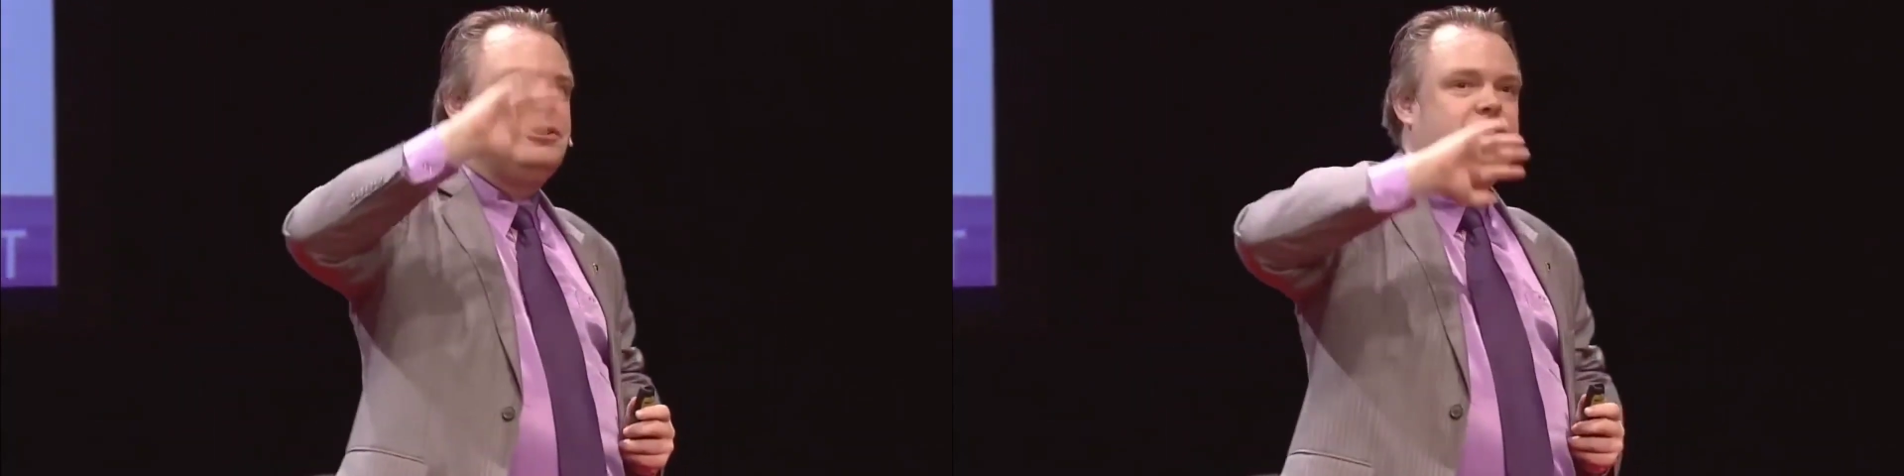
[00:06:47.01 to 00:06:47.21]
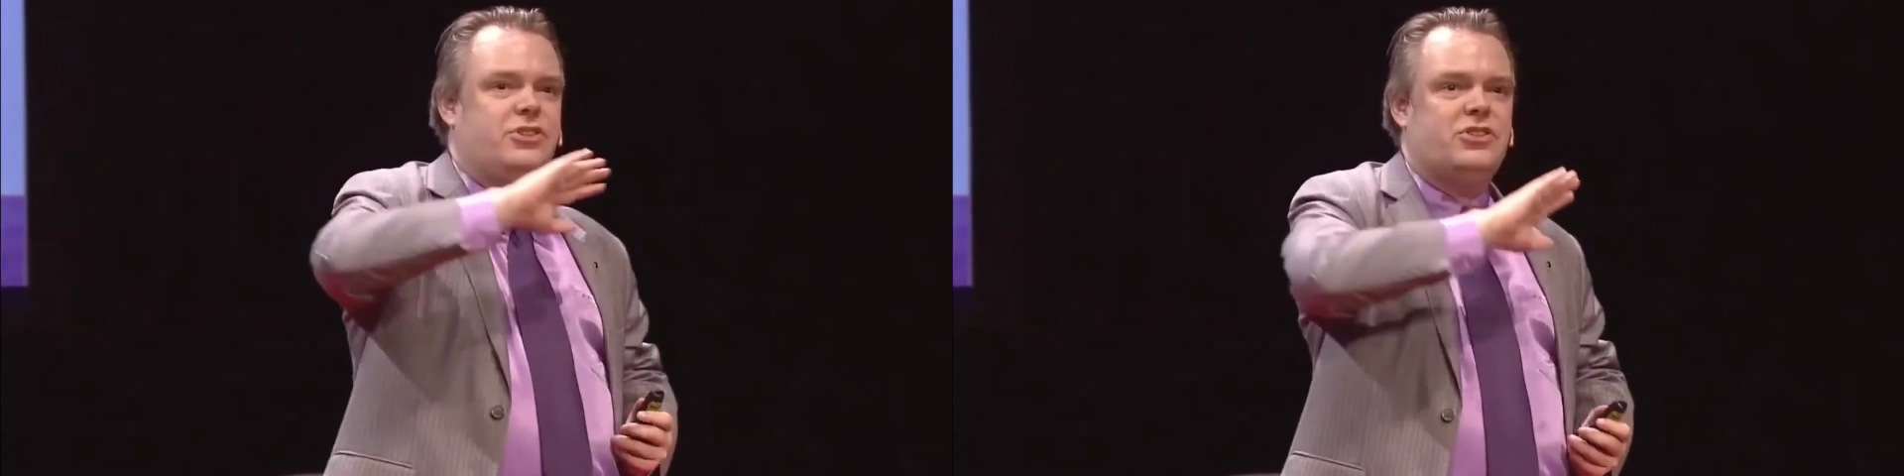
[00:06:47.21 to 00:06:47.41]

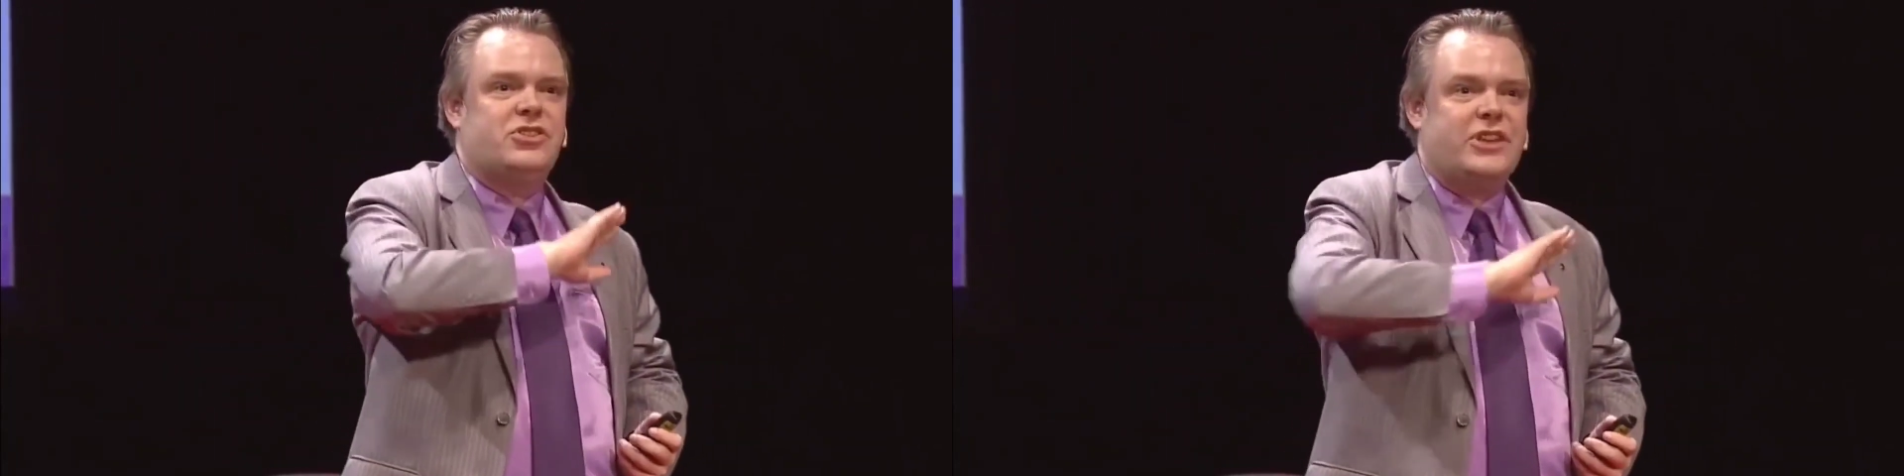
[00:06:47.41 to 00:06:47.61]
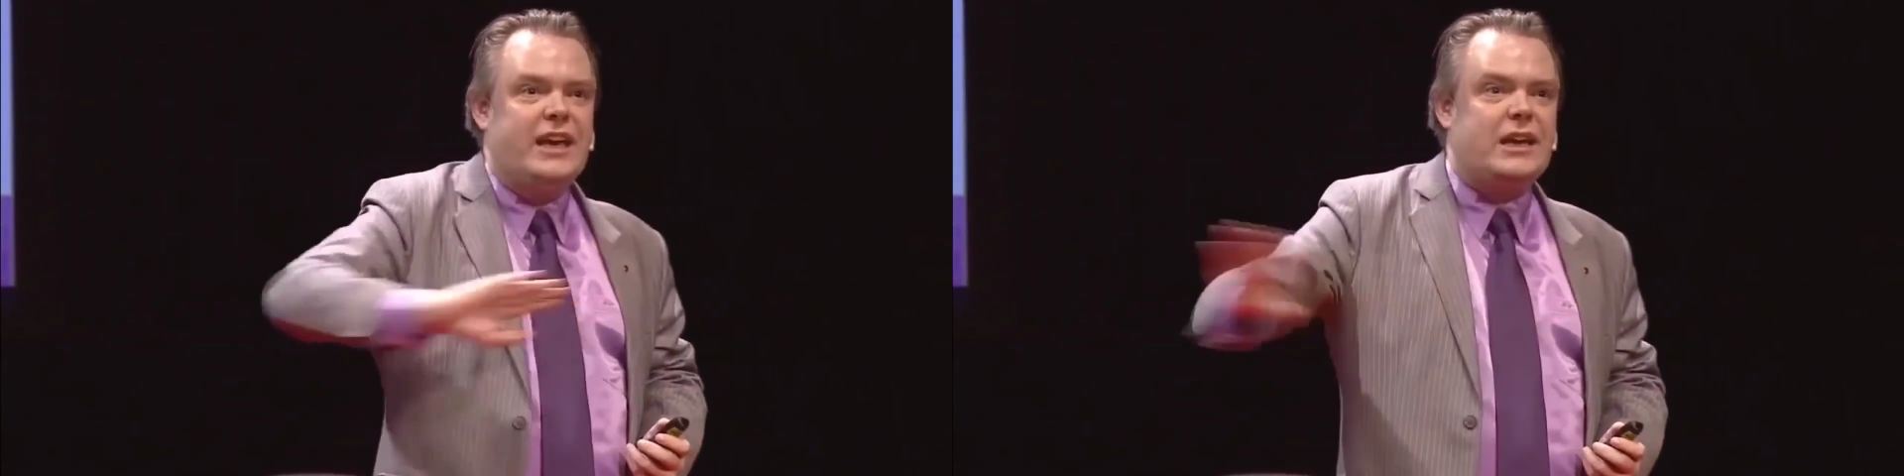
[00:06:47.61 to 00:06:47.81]
Just
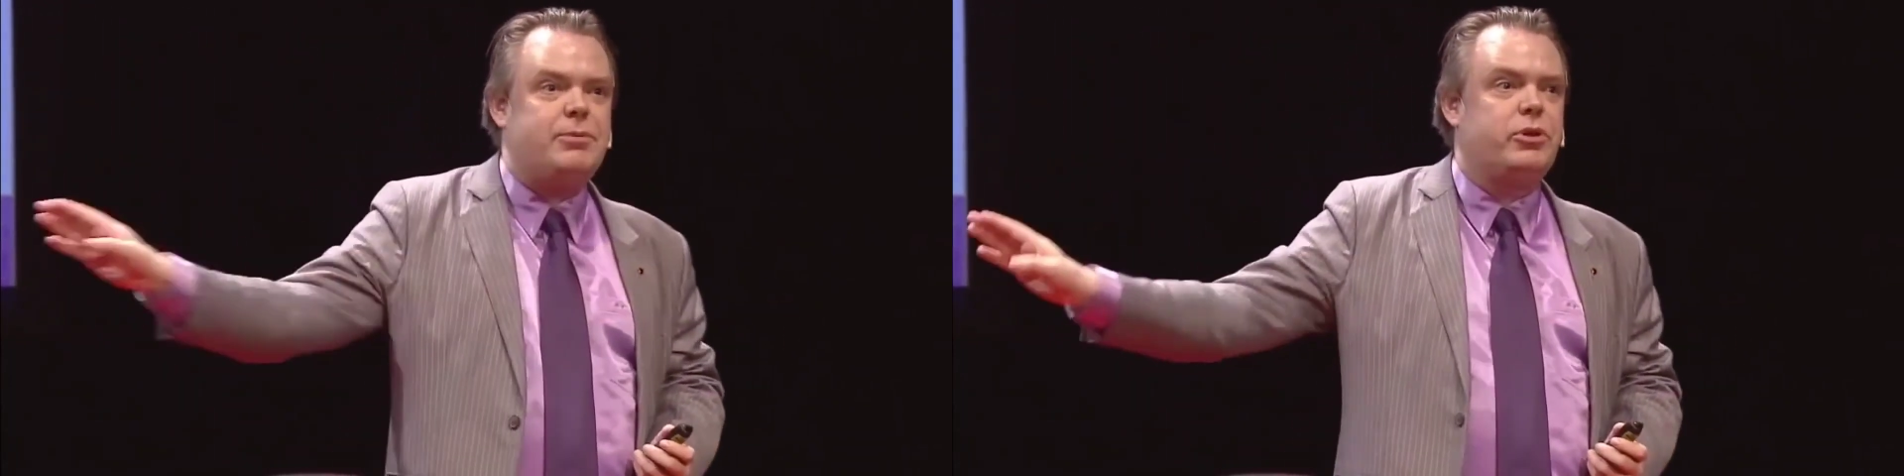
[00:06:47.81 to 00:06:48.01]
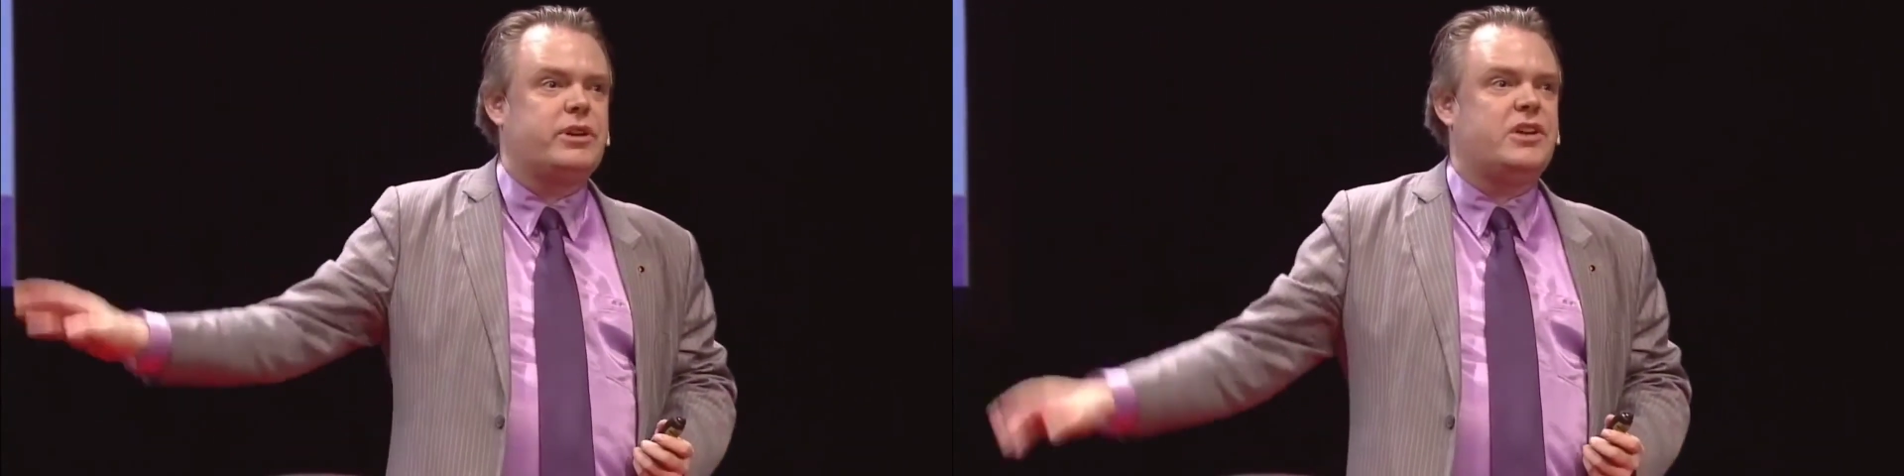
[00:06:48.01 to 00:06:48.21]
scale up
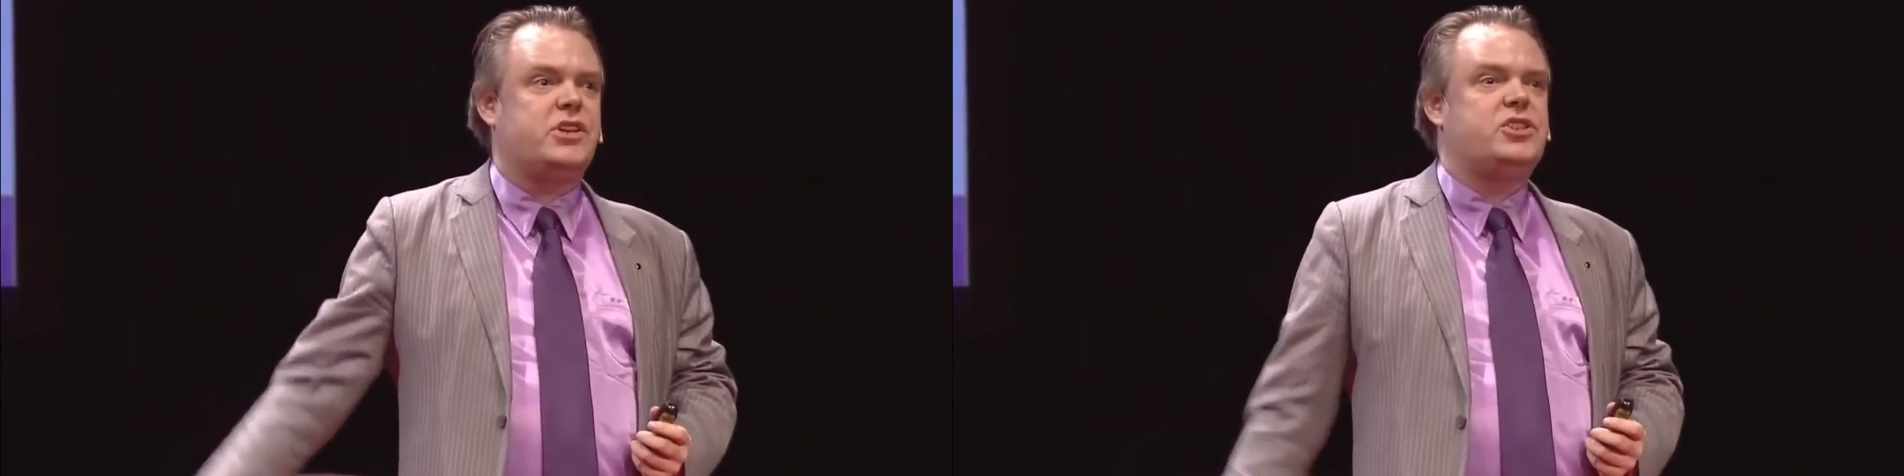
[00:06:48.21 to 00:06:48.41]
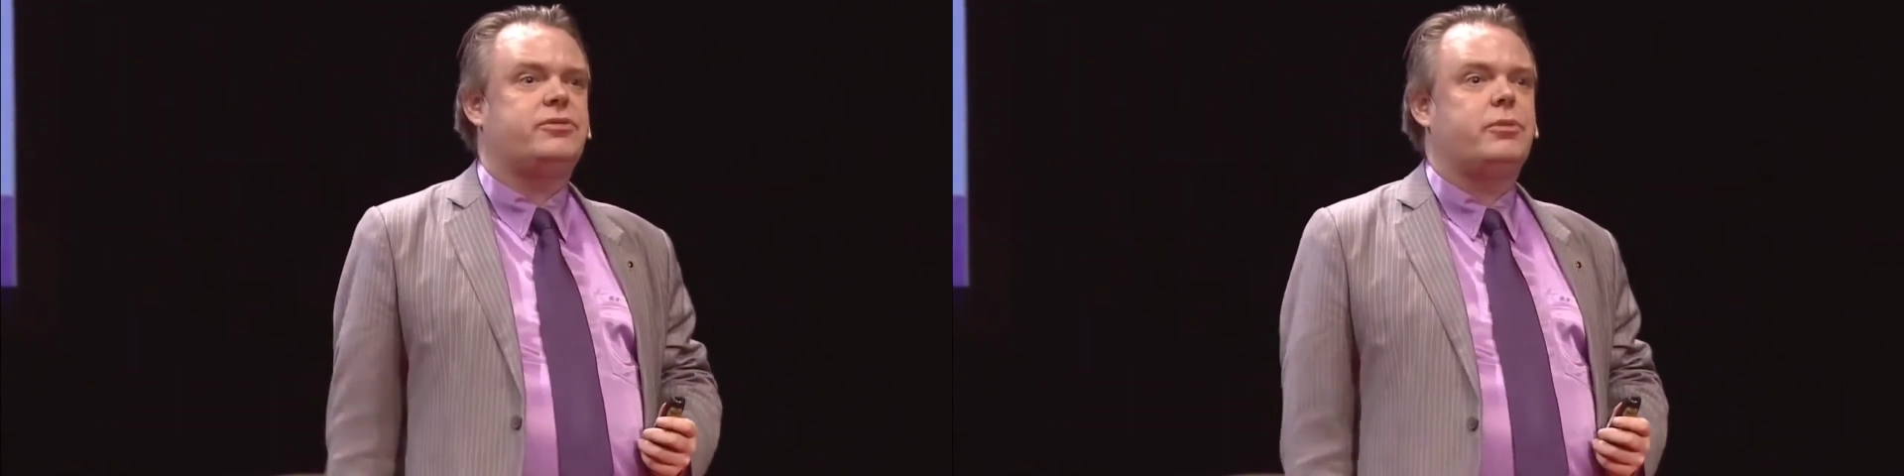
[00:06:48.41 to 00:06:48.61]
the
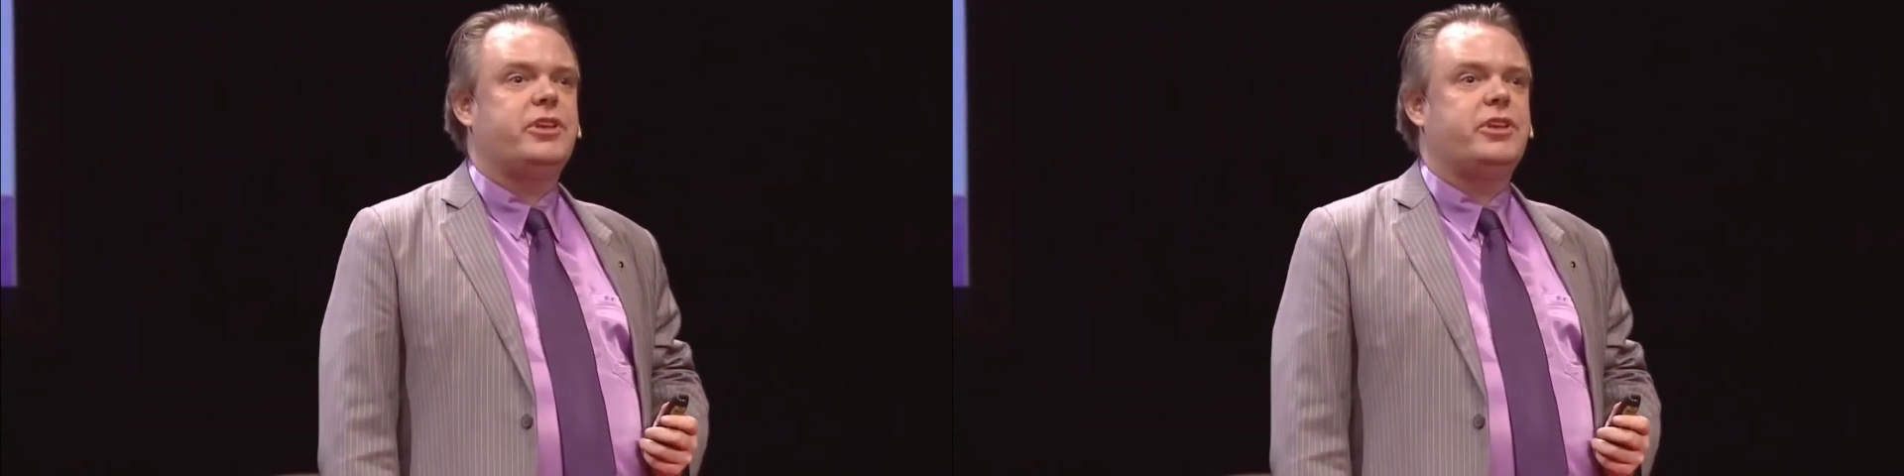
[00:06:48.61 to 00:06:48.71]
organization from the